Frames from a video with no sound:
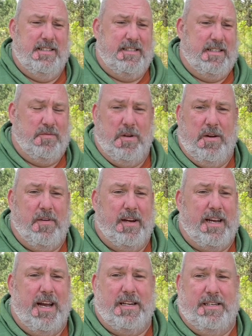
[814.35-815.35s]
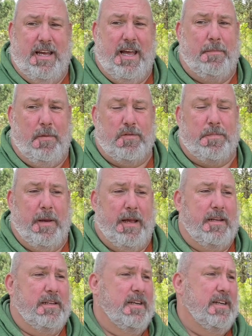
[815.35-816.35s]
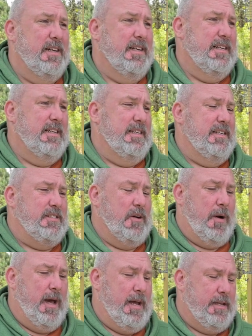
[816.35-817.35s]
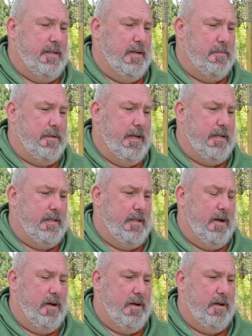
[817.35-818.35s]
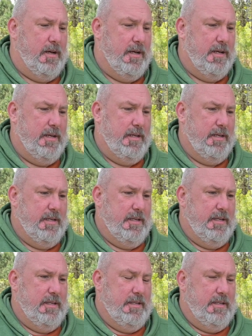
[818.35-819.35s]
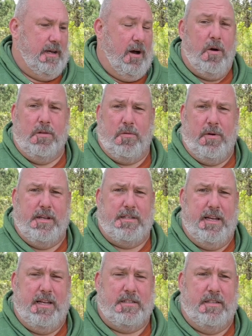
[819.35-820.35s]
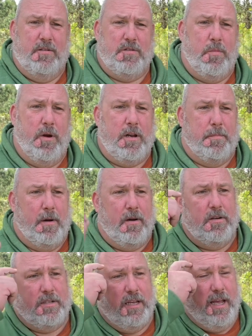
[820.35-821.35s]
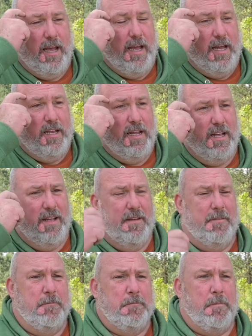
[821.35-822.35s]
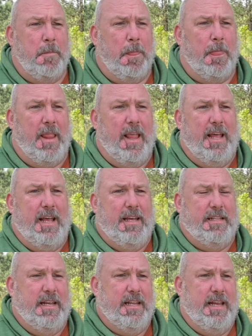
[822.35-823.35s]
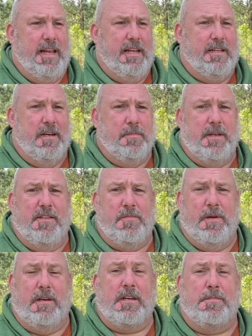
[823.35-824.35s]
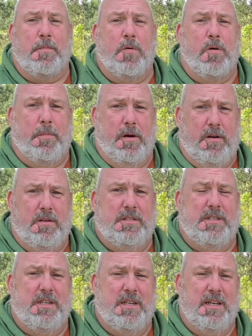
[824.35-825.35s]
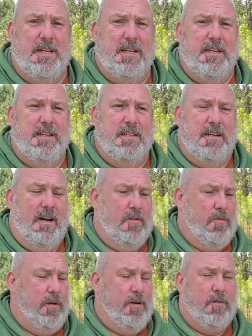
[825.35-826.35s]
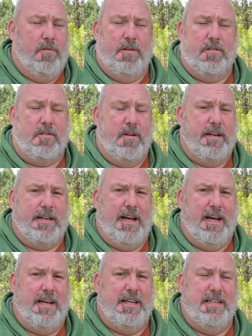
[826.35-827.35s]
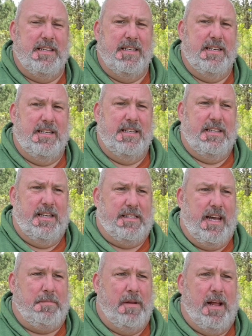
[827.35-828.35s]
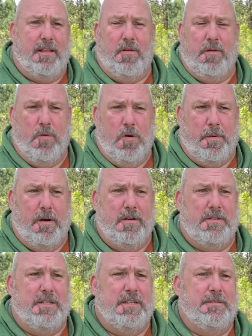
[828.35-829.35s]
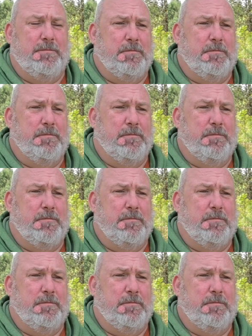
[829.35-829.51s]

Because whatever I got today, I'm going to spend. So I end up getting all 3 sets of those breeder birds he had. And then he ended up giving me a couple more birds. A real great guy. He gave me like 3 more birds.